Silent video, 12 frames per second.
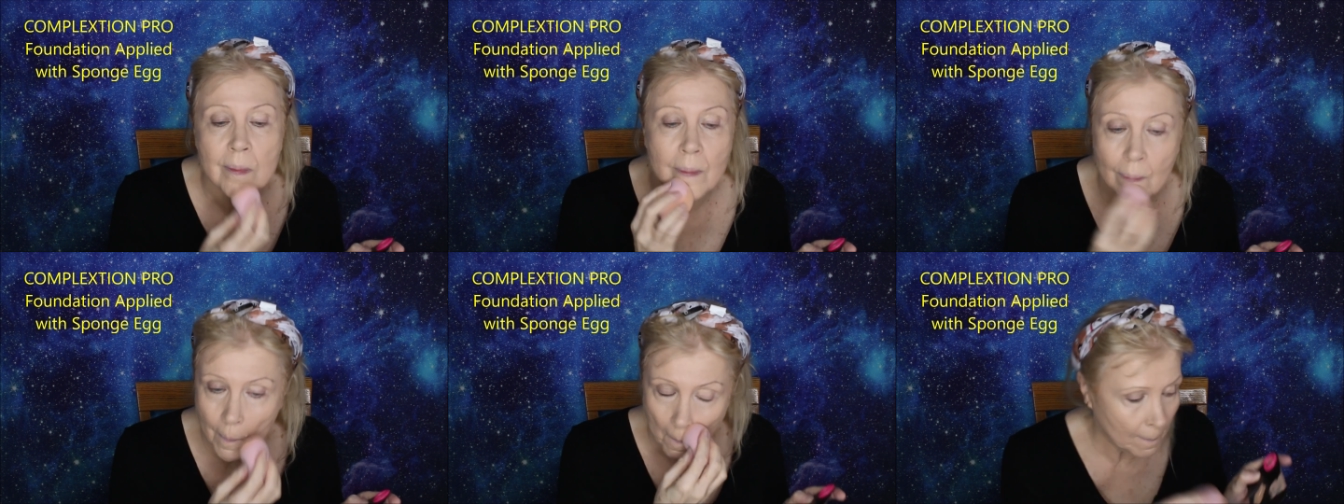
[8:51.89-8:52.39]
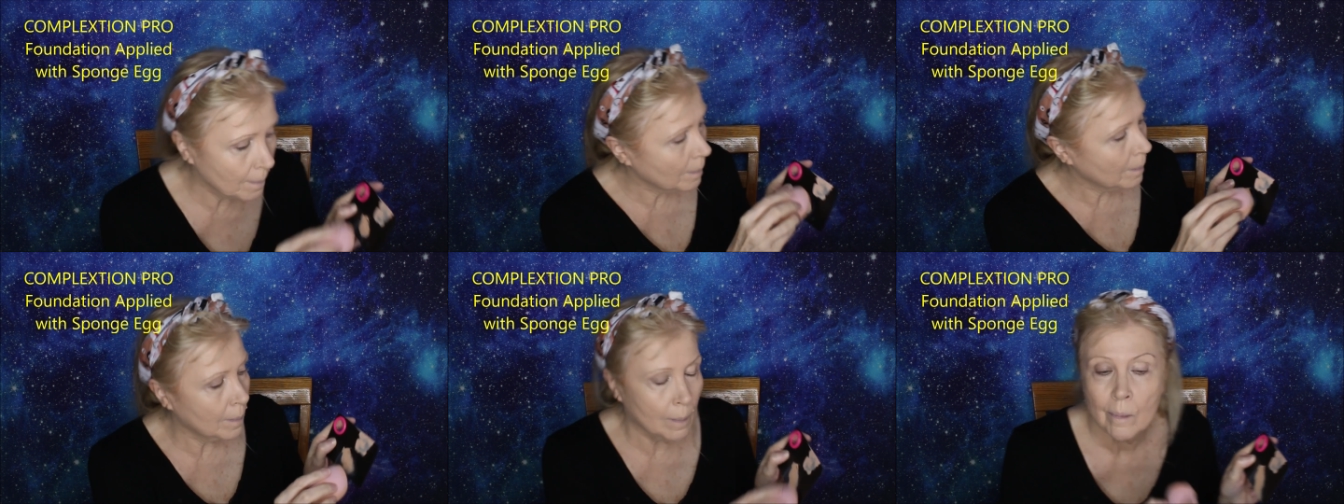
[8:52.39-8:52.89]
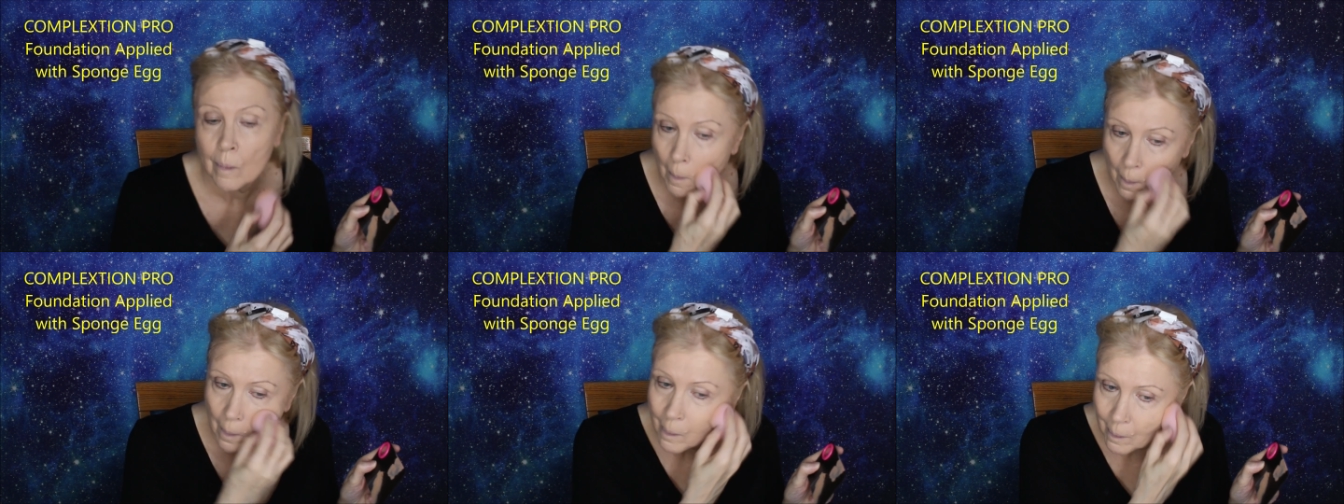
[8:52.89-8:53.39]
So they're
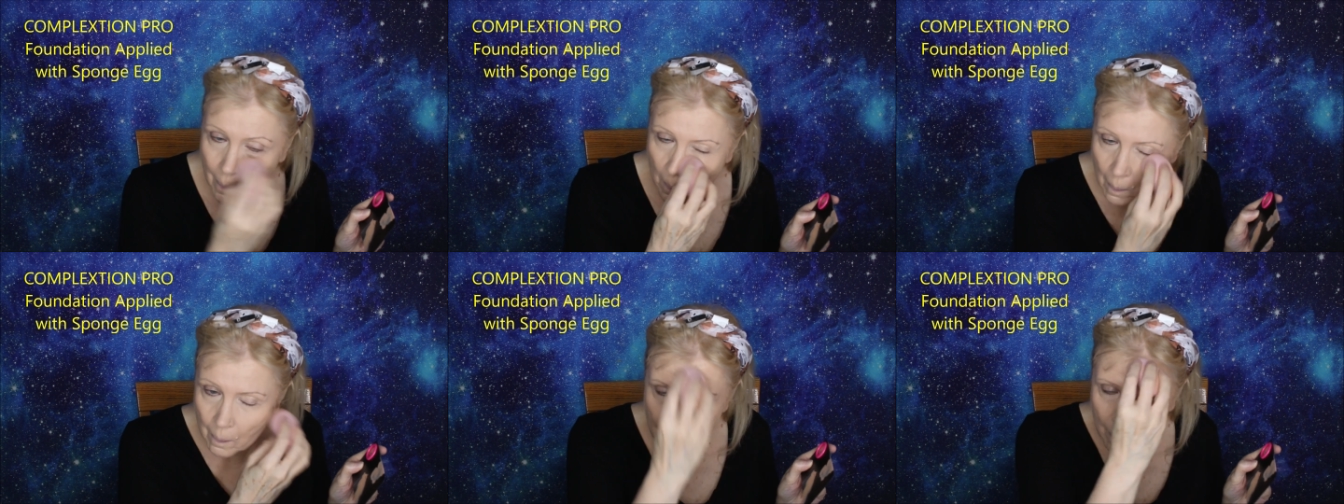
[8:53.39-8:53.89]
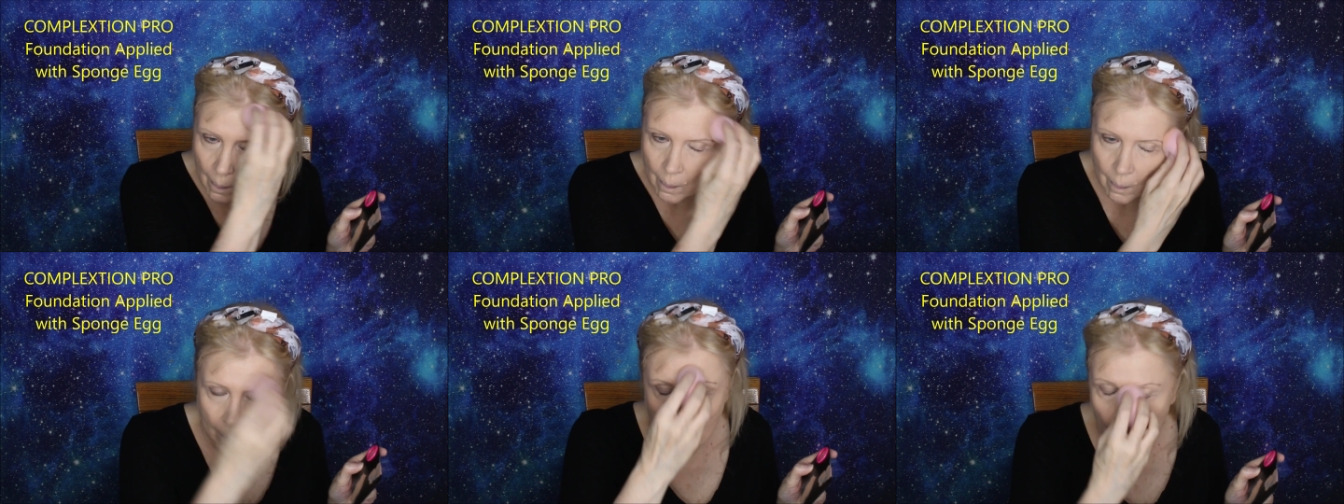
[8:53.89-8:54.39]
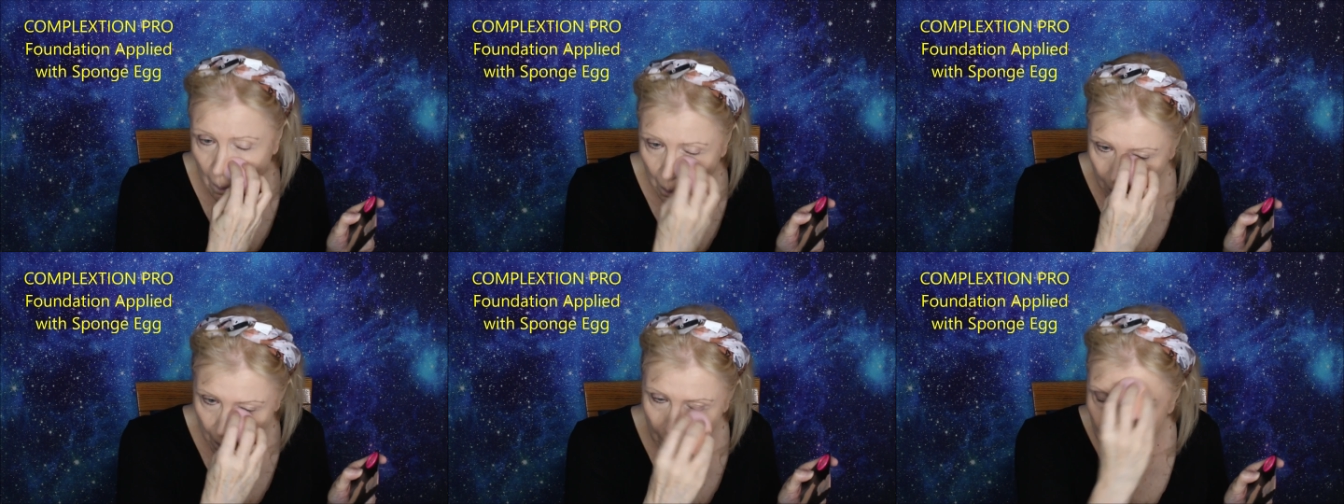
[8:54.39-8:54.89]
not stiff like some of
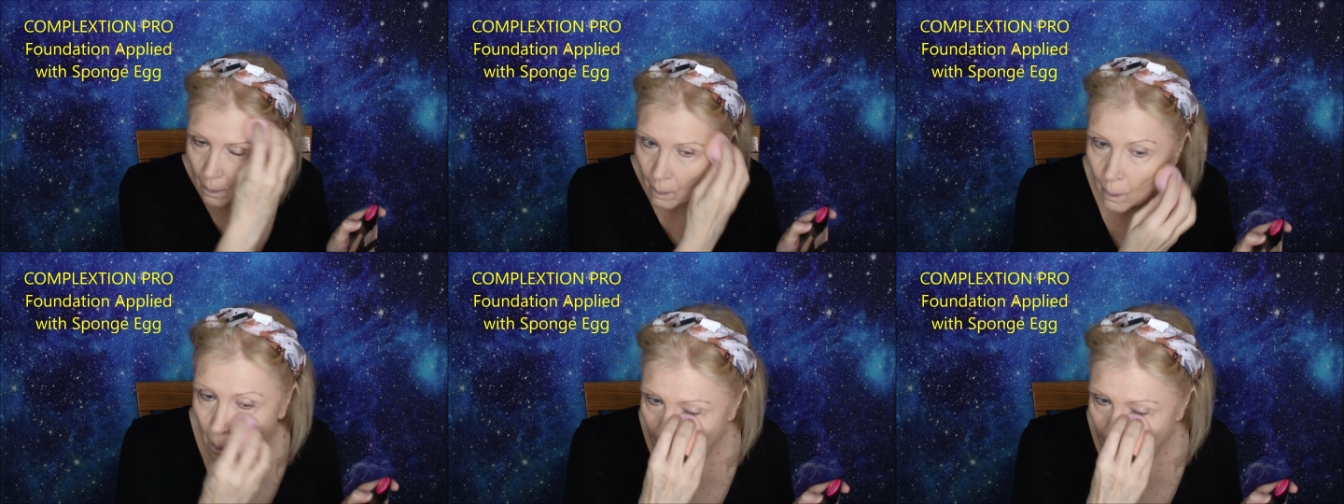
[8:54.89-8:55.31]
the other